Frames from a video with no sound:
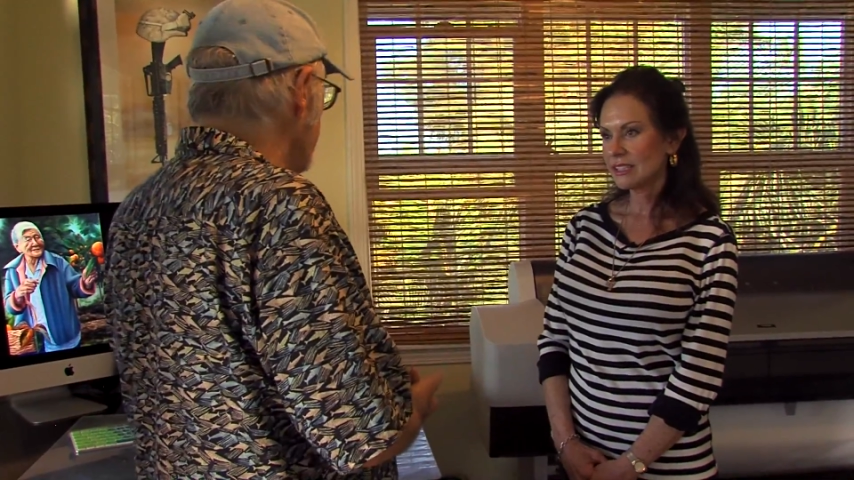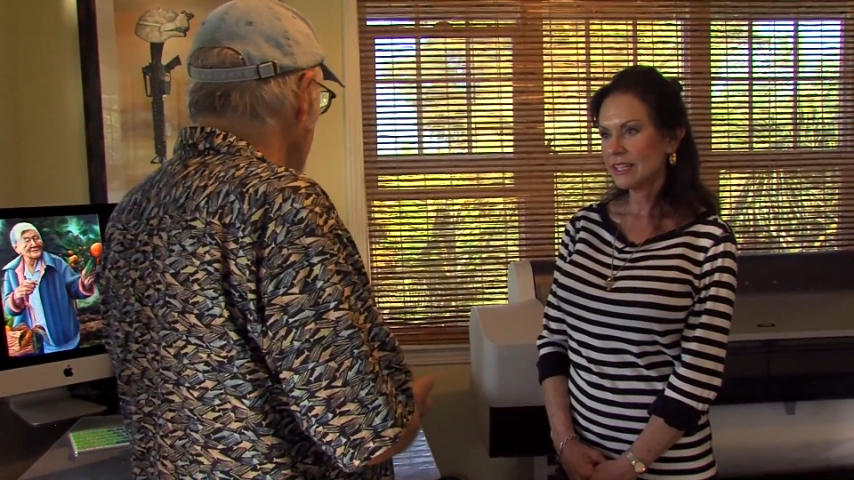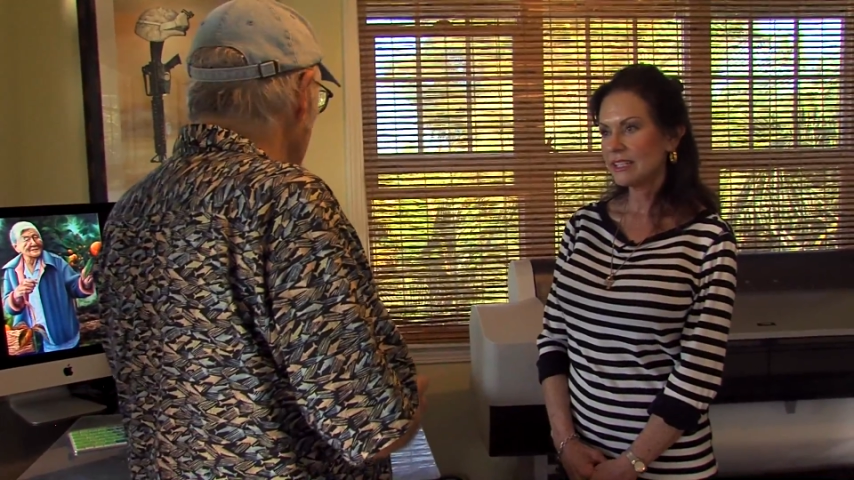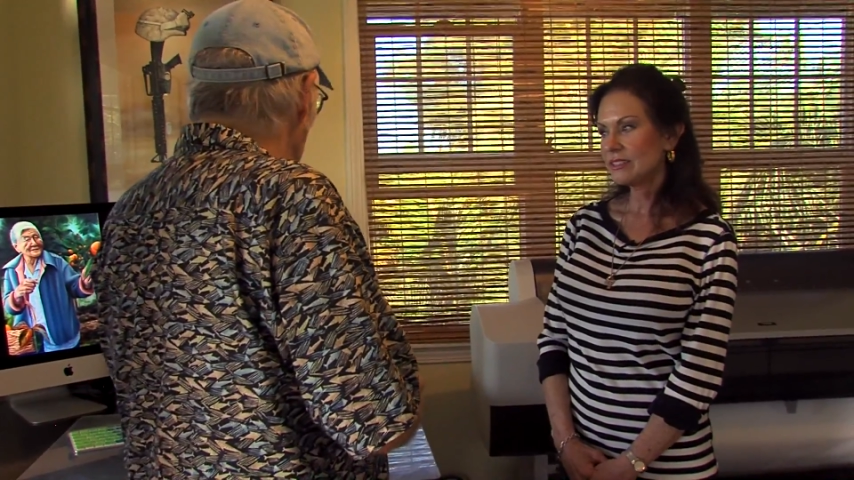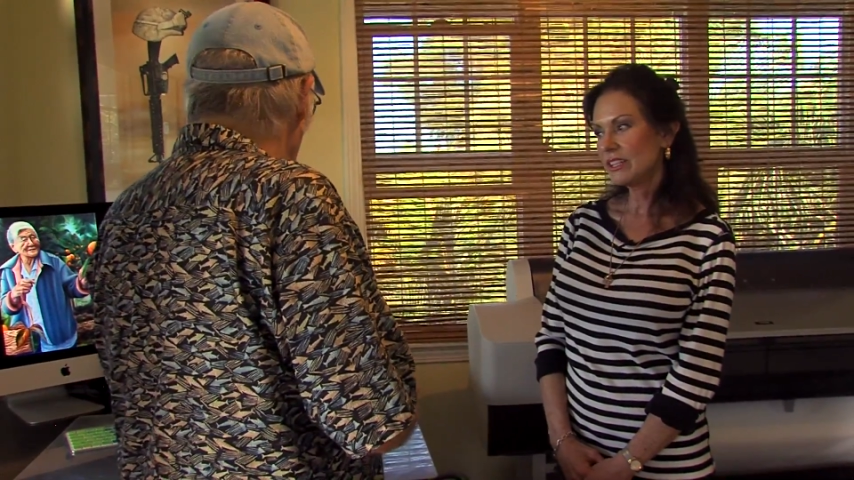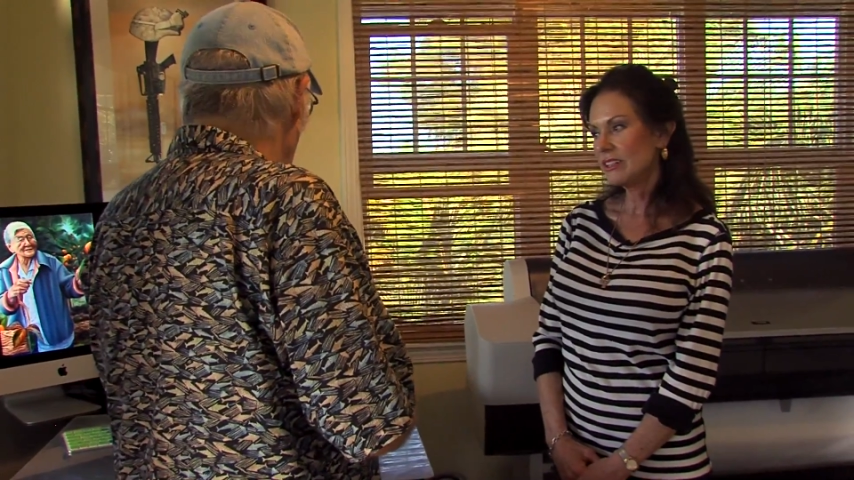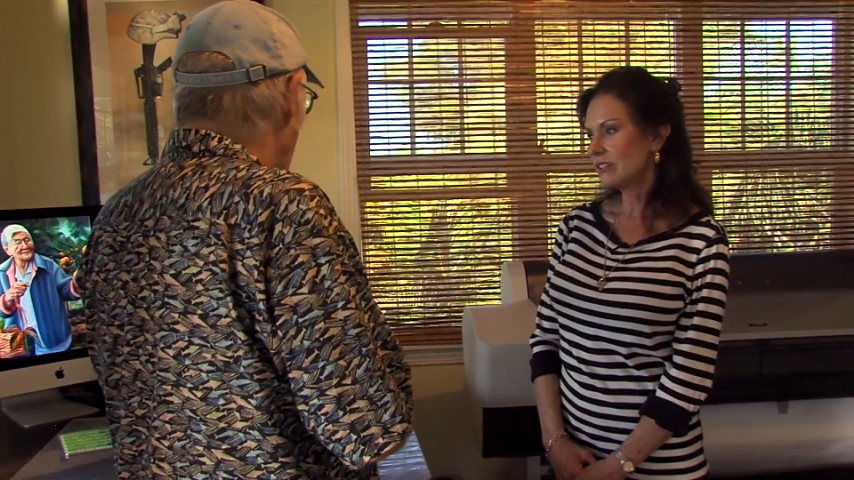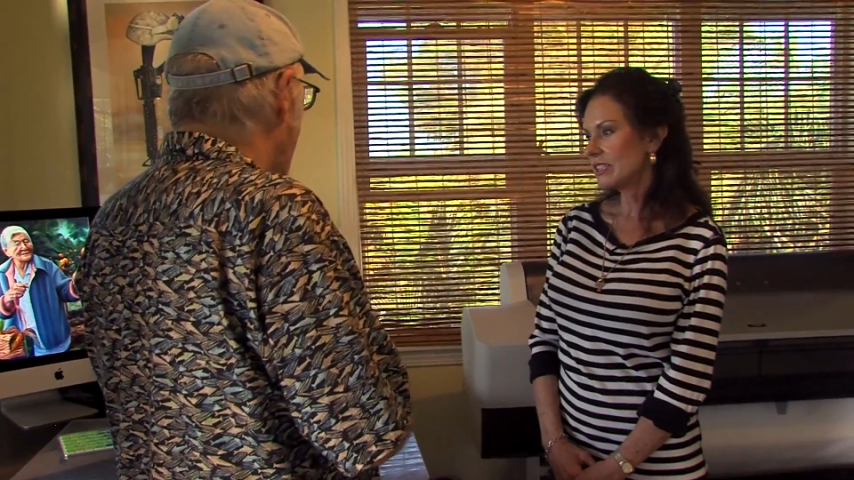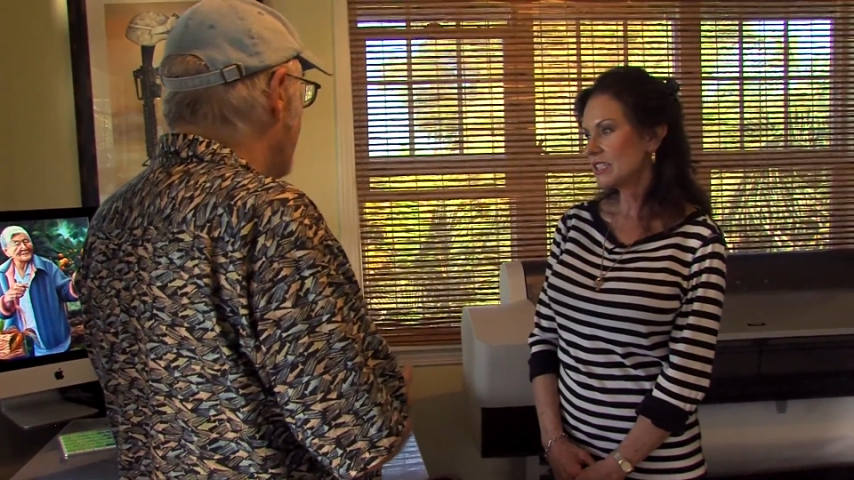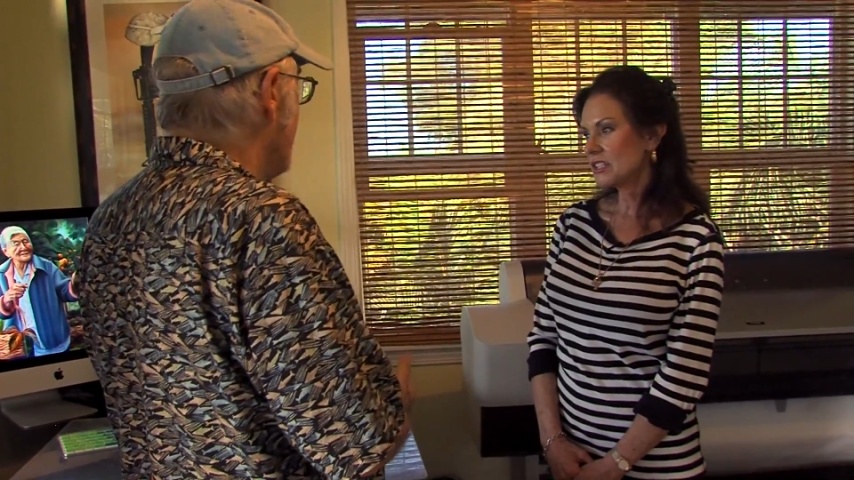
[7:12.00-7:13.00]
And
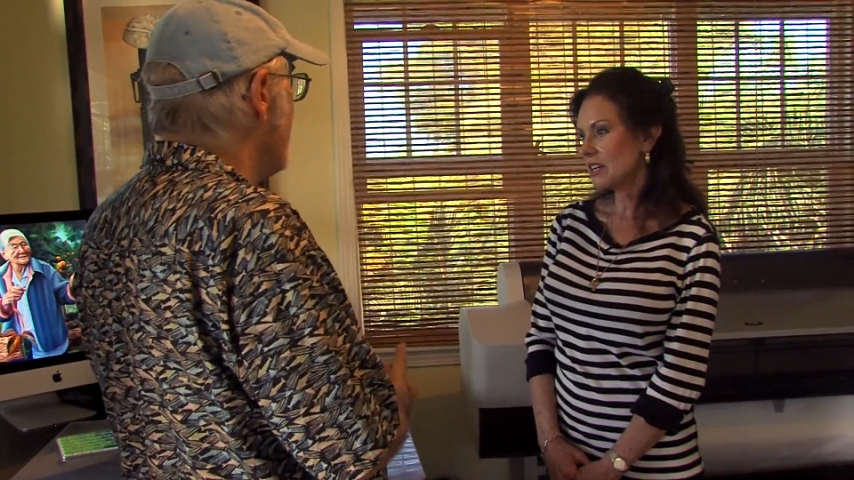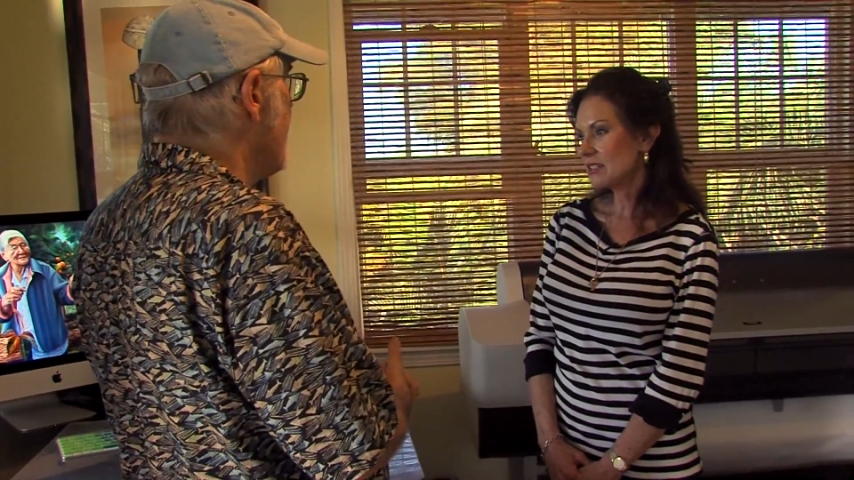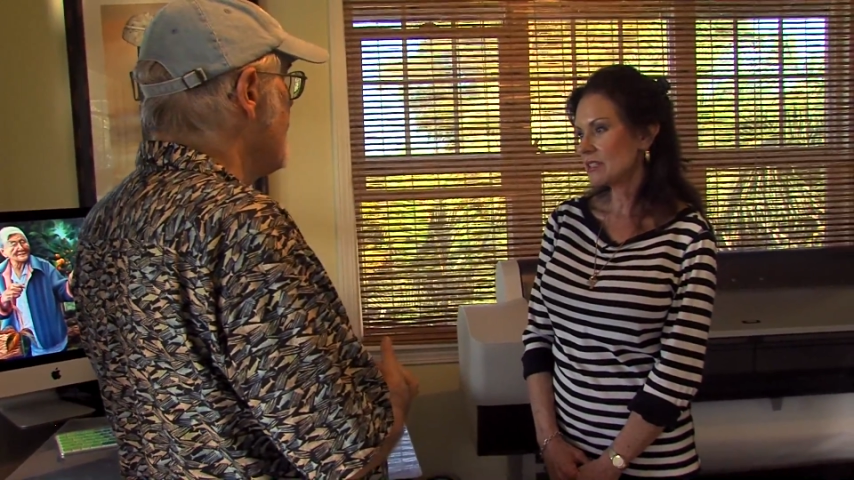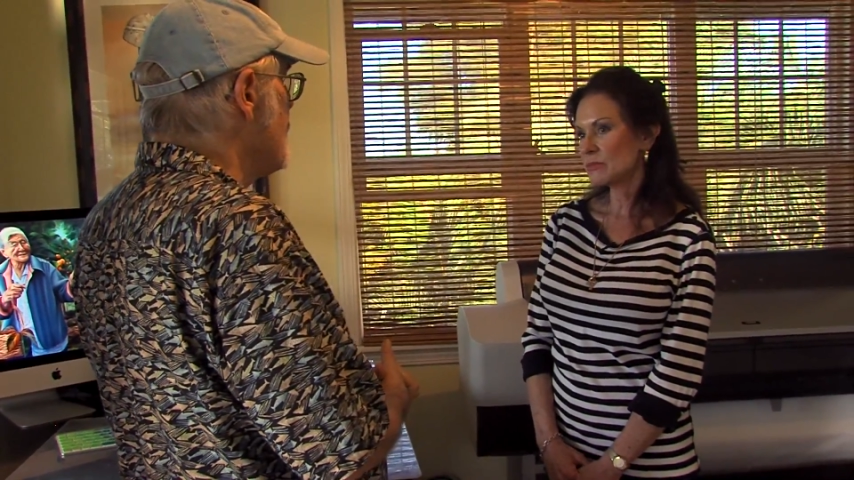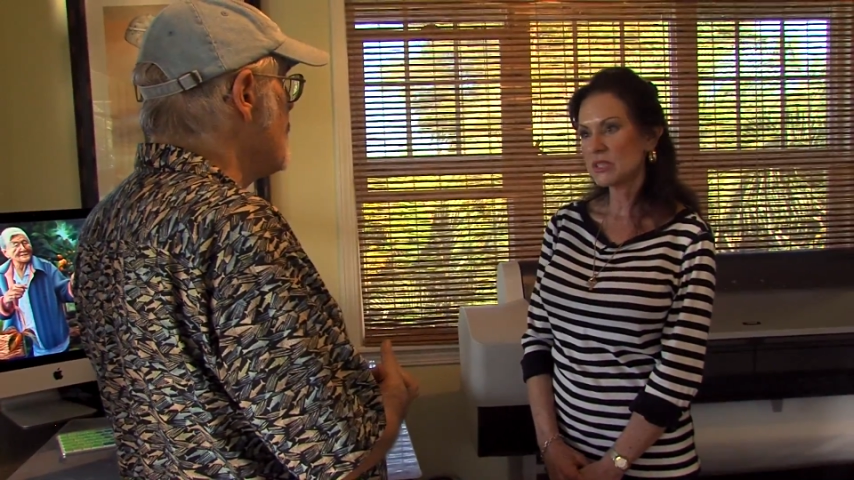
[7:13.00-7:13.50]
it's a toss-up.